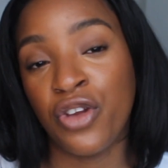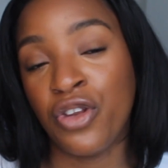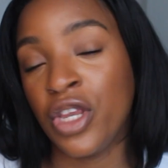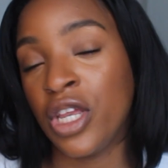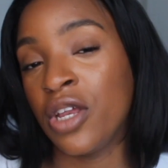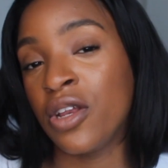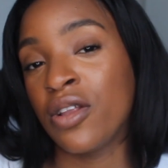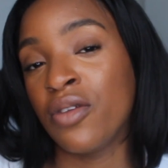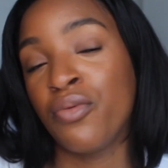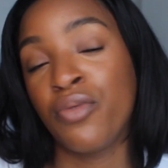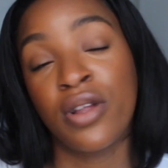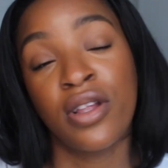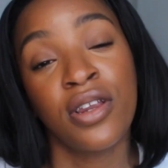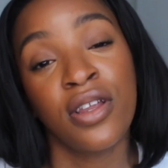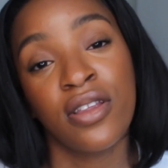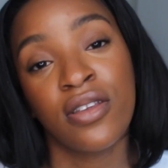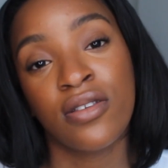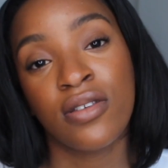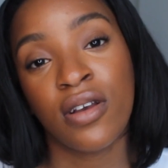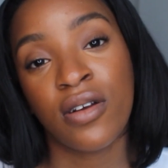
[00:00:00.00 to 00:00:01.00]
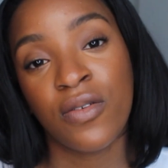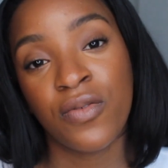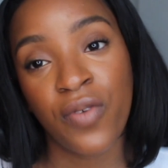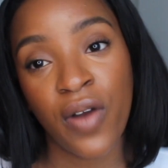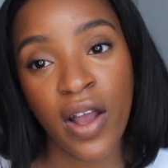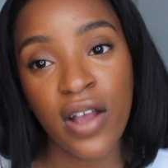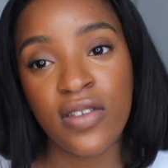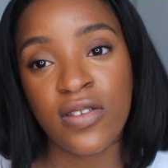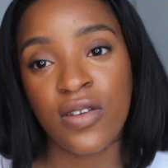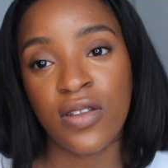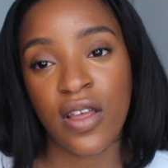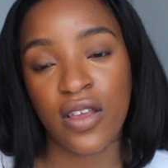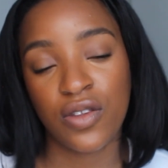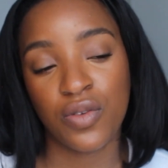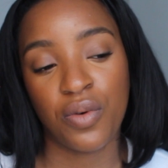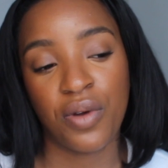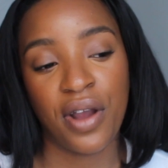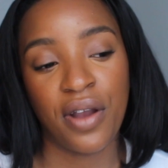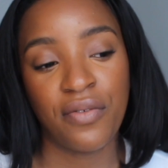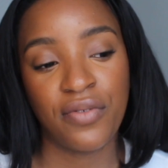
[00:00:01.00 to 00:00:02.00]
You really need to sacrifice, so
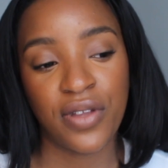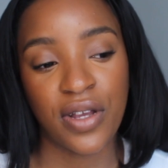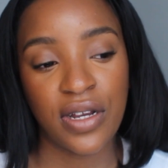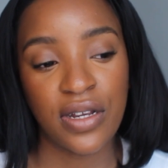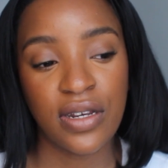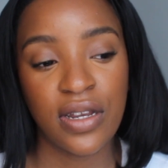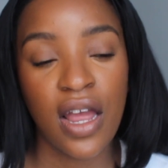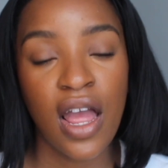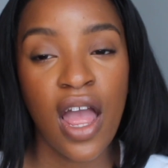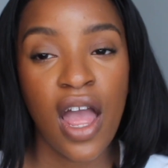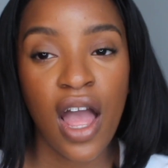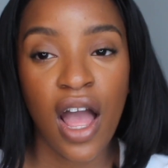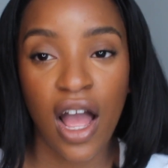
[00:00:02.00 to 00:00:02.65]
that's what I've done.